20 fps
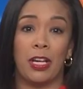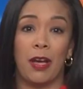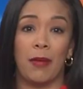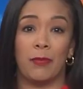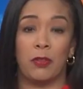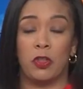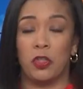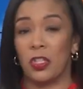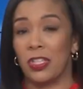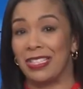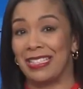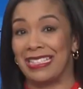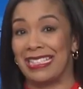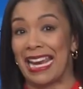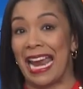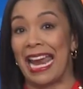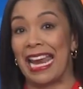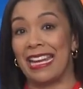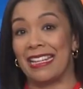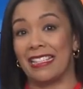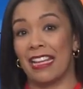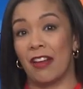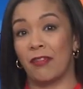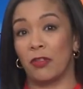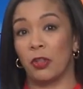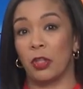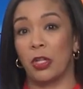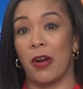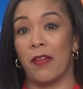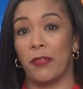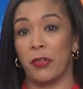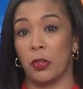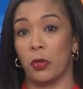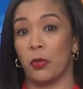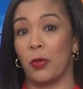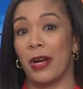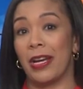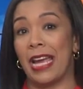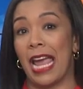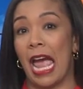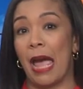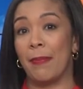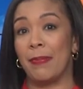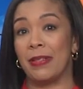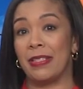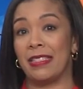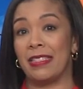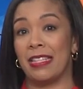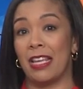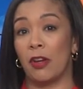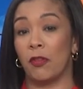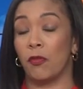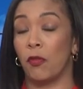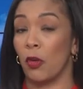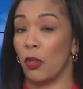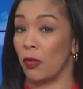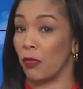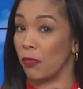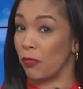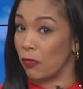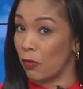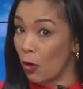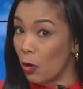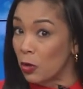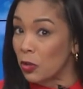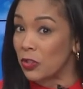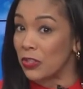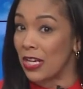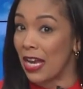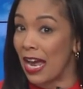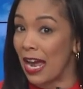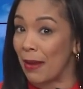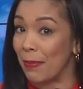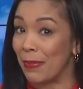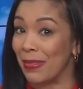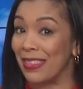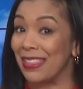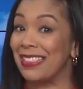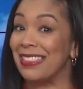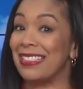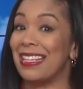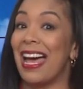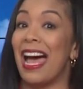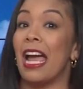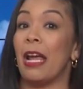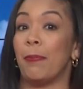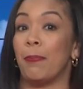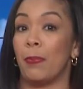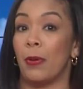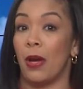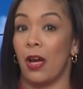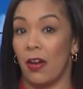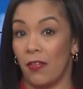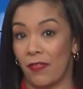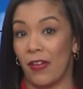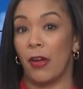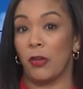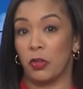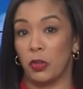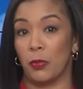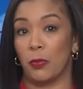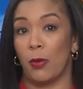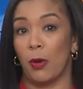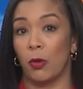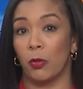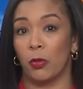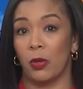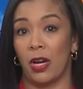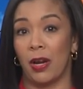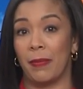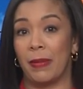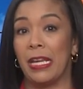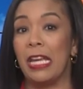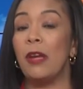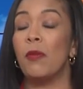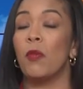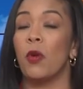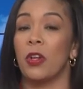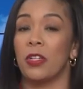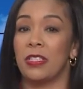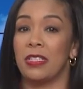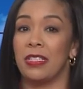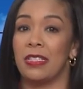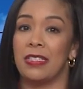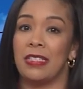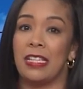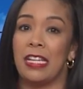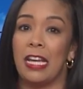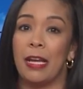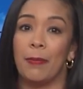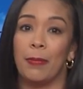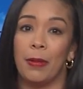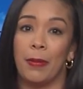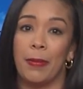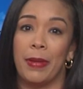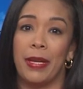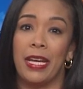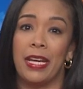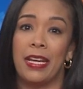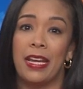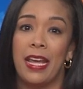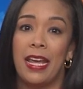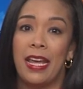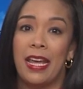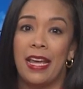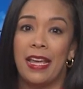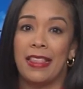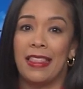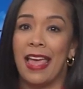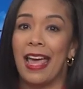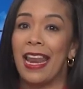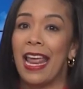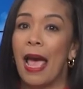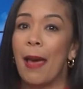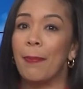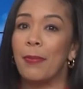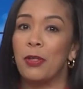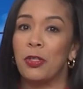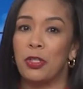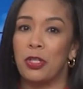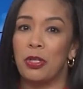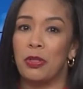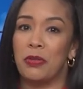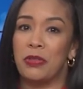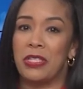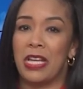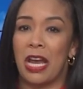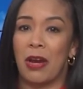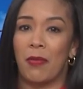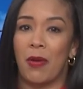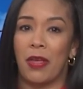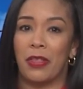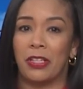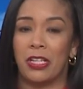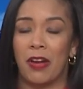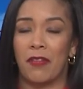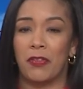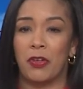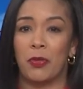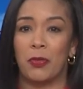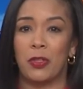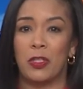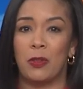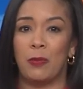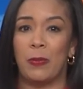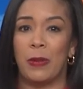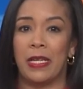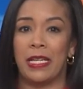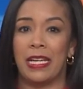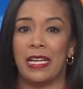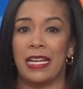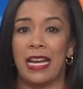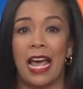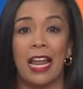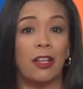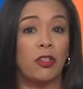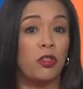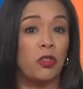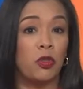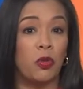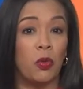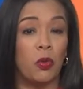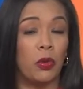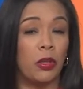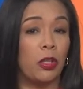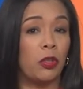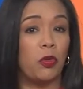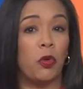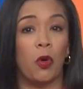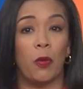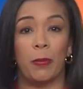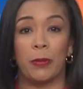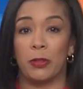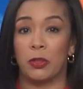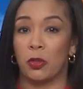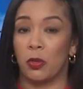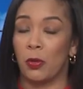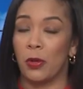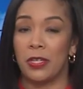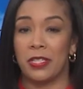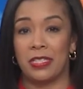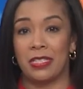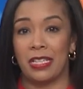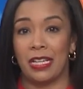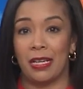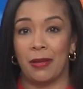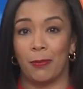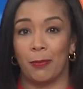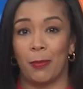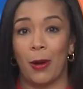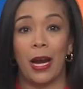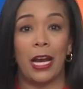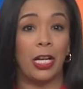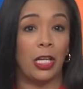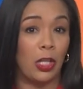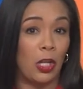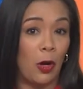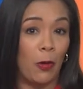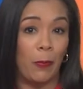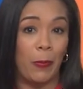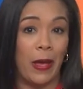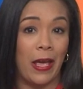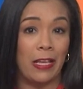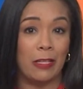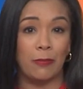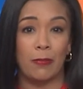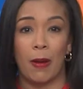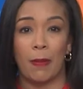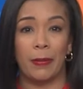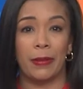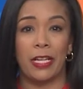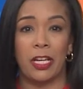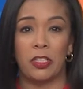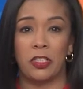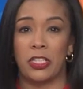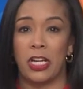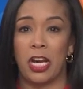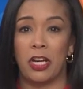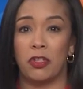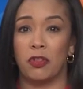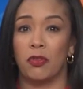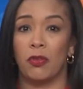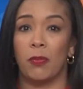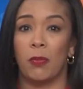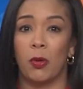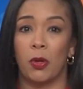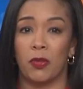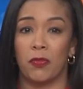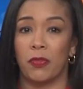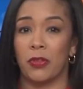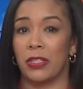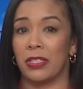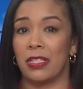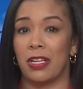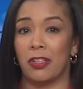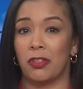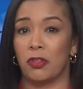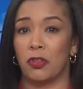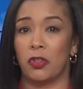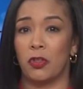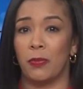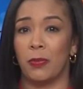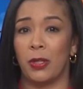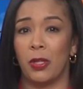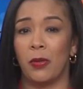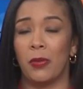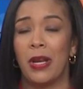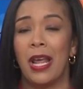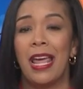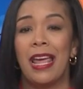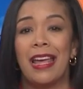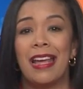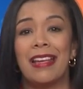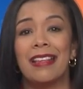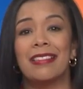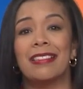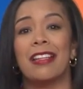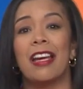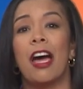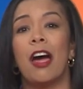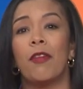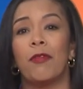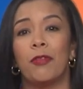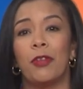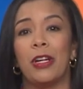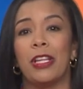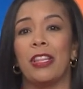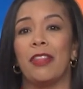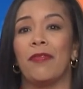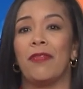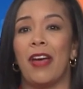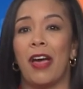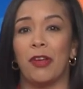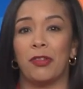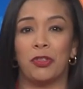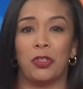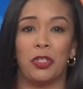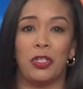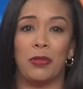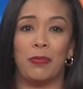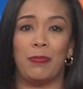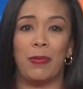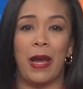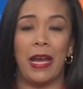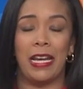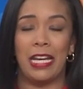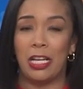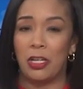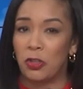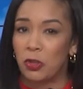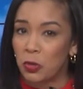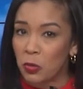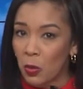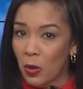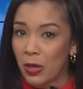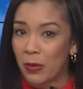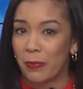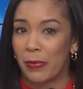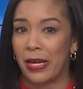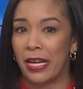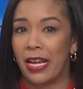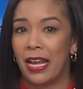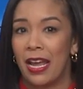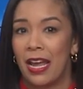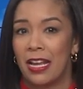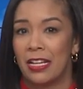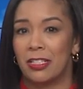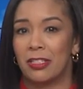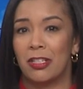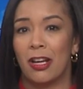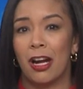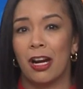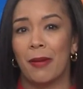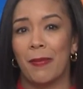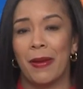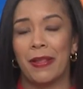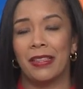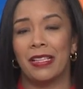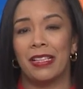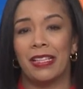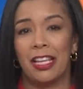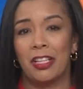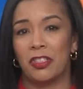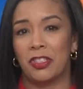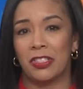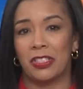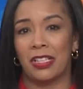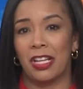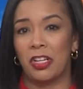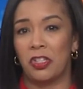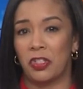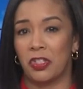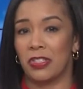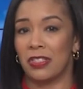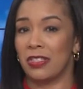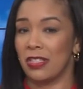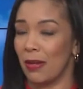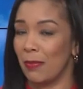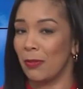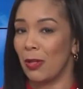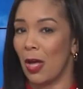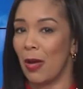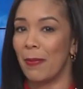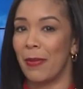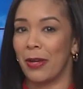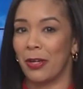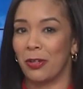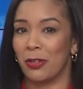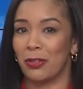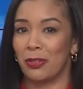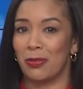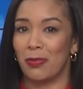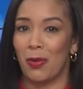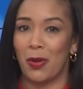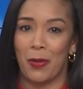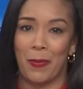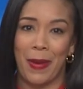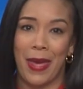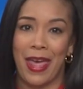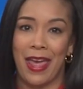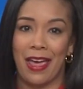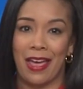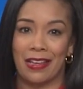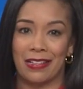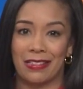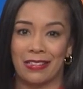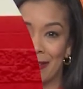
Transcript: comes just days after Governor Greg Abbott said for the first time the type of voucher program he wants to see implemented. That happened Tuesday while the governor was speaking at a school in Corpus Christi. Brian Lopez, public education reporter for the Texas Tribune, is covering the voucher debate. He joined me to talk about the legislation some lawmakers want to pass.